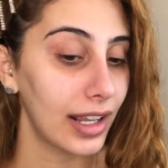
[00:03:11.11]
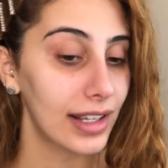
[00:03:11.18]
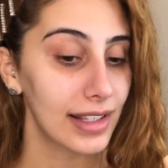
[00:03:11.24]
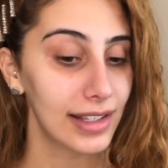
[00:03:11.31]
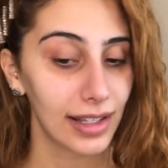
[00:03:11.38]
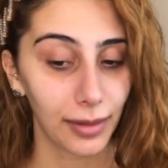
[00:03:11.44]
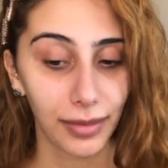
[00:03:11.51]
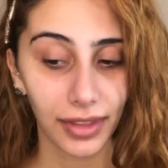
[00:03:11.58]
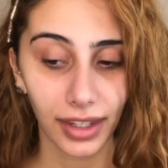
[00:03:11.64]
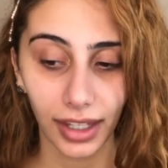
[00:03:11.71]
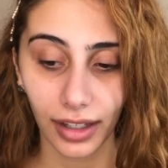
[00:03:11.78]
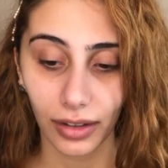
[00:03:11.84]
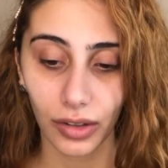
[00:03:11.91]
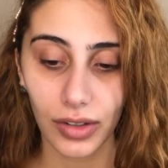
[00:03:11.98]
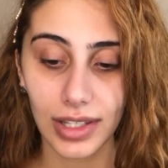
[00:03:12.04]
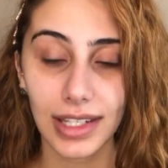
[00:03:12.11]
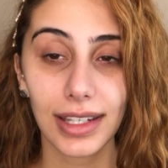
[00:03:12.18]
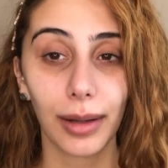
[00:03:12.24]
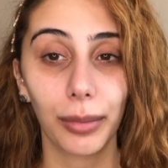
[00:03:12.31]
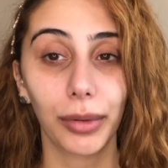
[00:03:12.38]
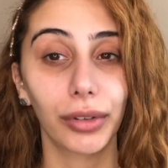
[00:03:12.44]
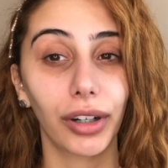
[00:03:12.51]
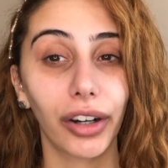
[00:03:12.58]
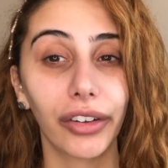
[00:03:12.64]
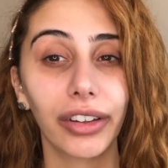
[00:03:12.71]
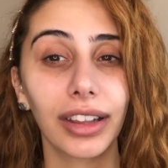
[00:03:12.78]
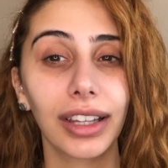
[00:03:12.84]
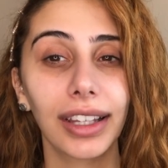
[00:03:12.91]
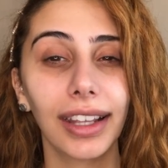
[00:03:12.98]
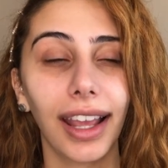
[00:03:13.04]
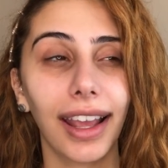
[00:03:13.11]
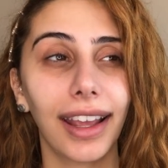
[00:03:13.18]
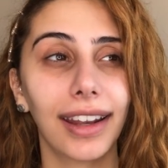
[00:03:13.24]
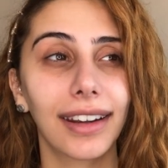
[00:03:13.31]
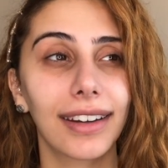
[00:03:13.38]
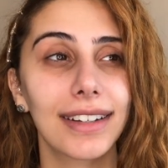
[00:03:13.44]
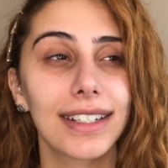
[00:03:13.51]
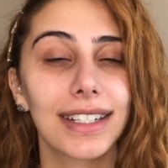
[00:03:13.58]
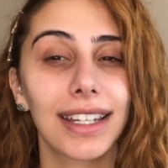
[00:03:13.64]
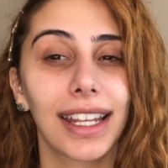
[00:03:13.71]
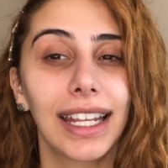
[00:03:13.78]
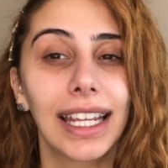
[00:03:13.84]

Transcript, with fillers: something else temporarily and